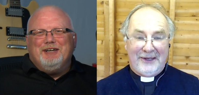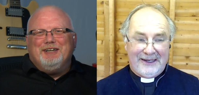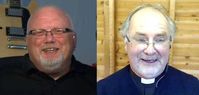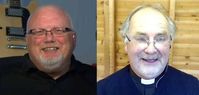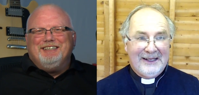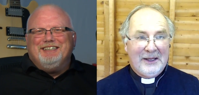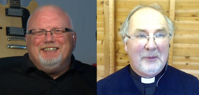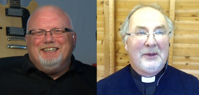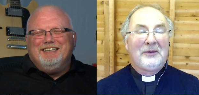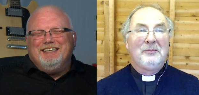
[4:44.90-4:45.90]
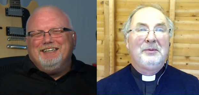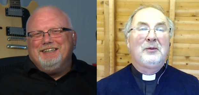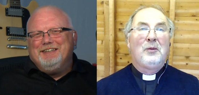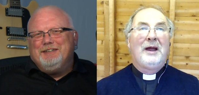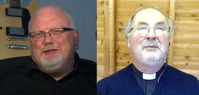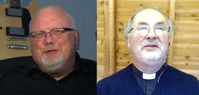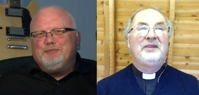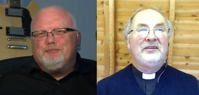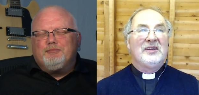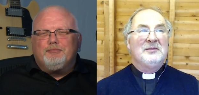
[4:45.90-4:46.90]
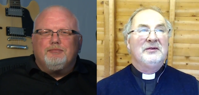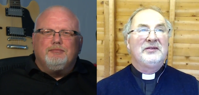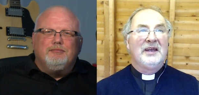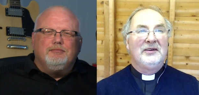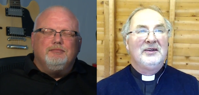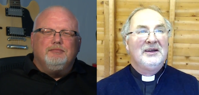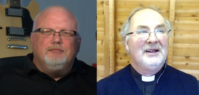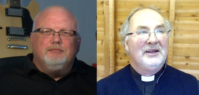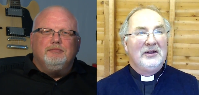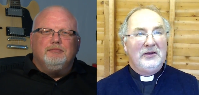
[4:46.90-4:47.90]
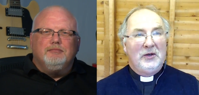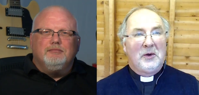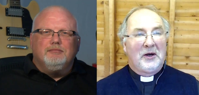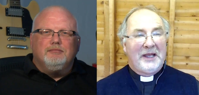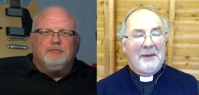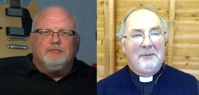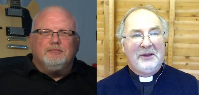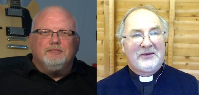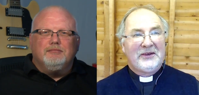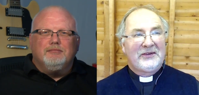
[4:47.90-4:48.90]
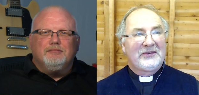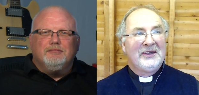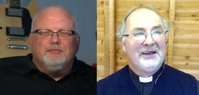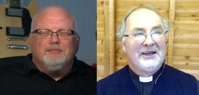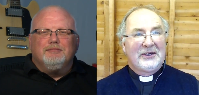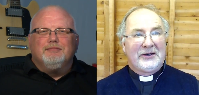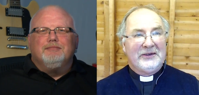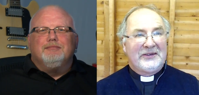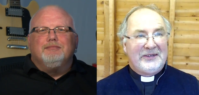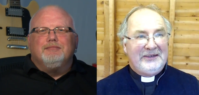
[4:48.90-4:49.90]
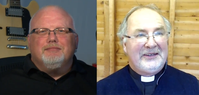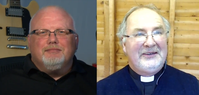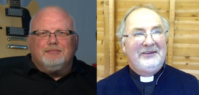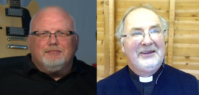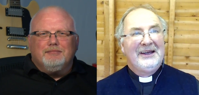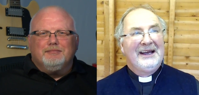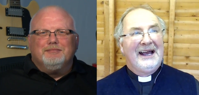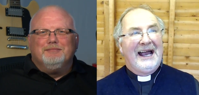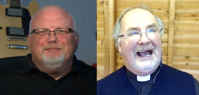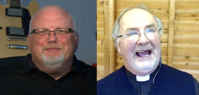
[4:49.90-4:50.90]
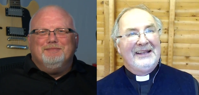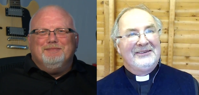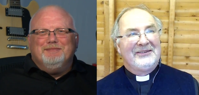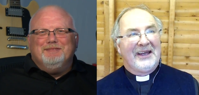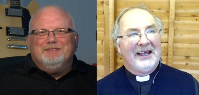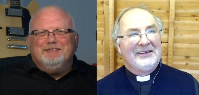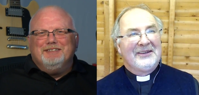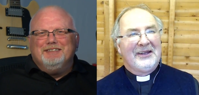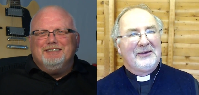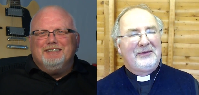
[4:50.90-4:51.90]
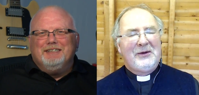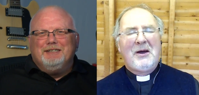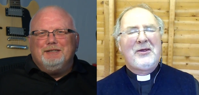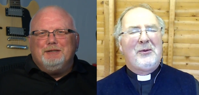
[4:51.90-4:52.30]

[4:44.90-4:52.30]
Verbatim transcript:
Speaker 1: lovely, but but one percent of them have said you are an ambitious, conceited, and and and a few